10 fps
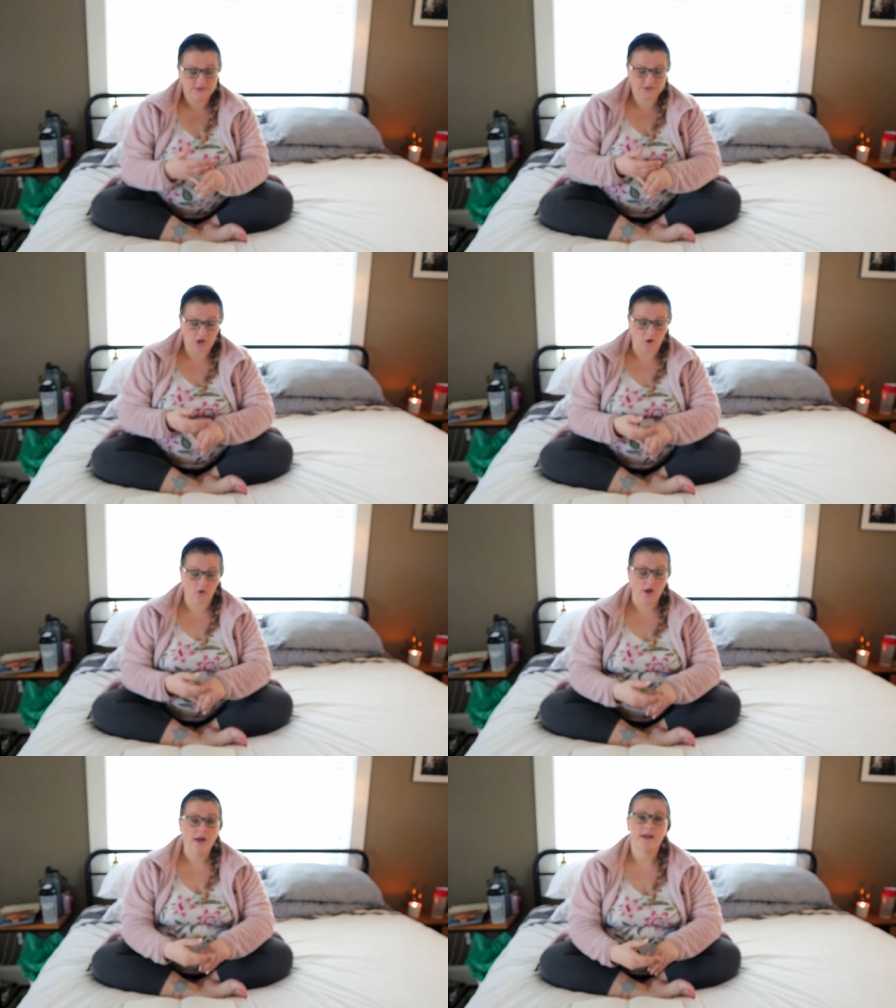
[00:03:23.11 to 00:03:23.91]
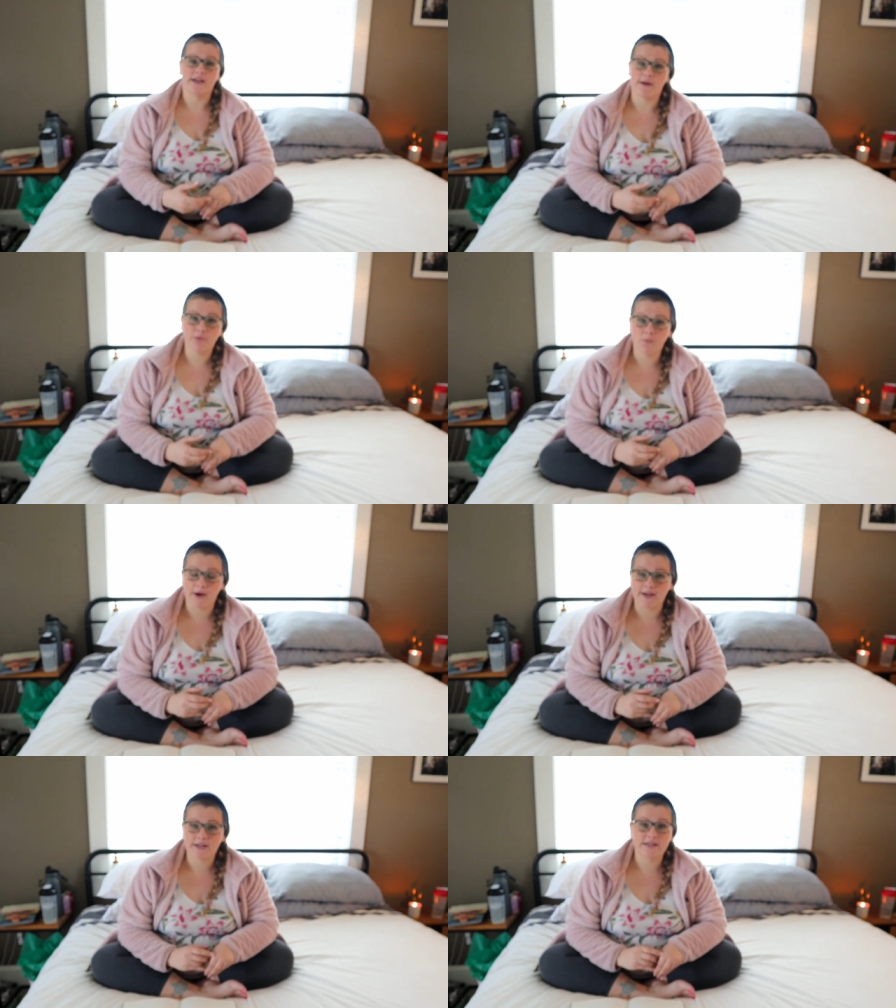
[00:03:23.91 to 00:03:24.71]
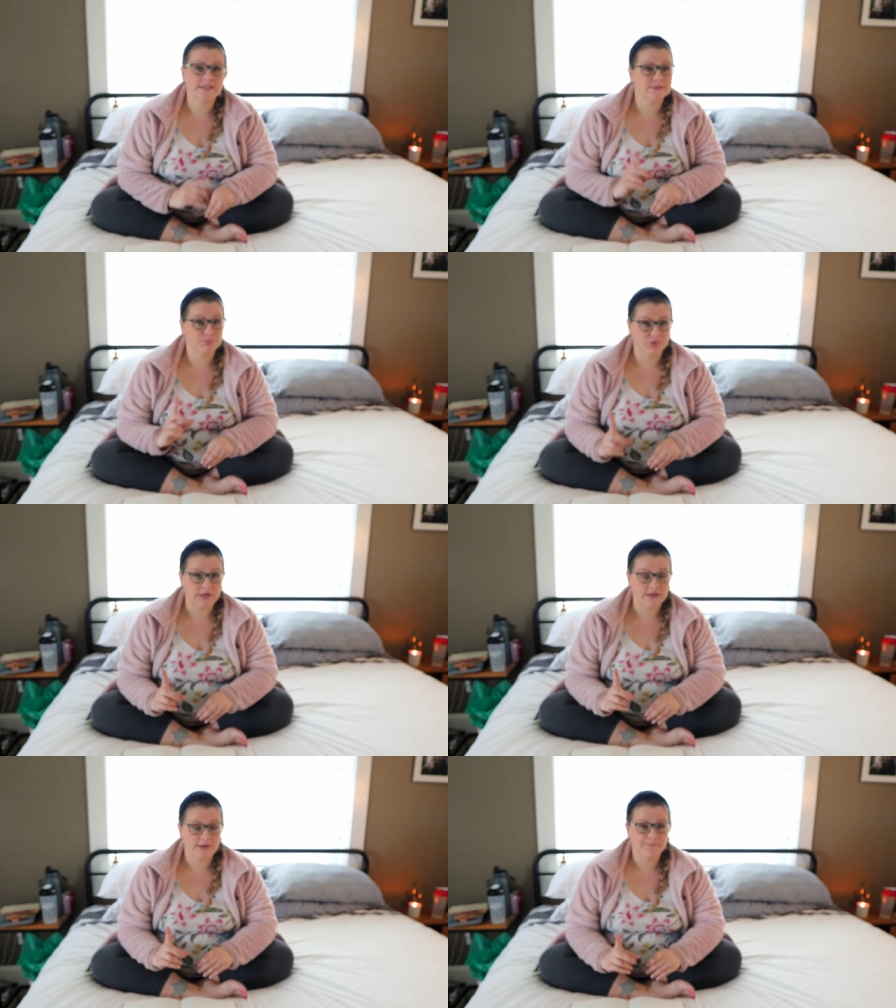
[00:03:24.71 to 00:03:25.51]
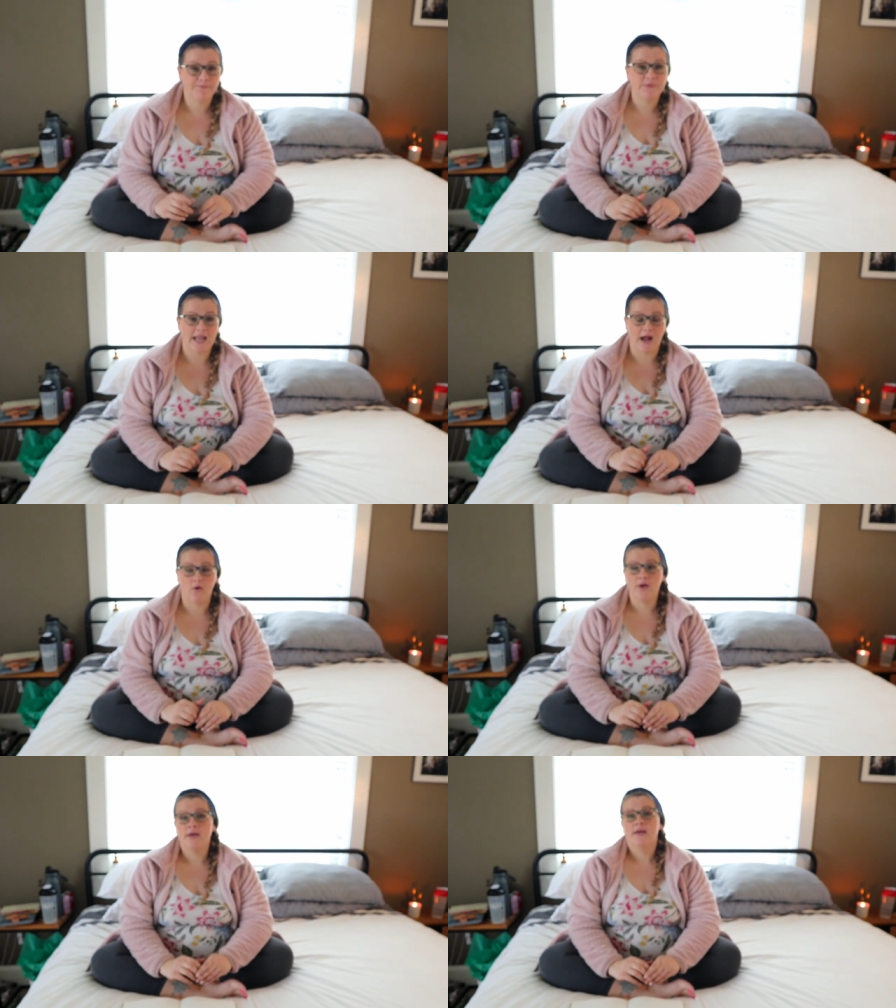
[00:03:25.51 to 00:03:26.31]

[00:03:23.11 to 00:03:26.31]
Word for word: So number 1 is breathe. Now,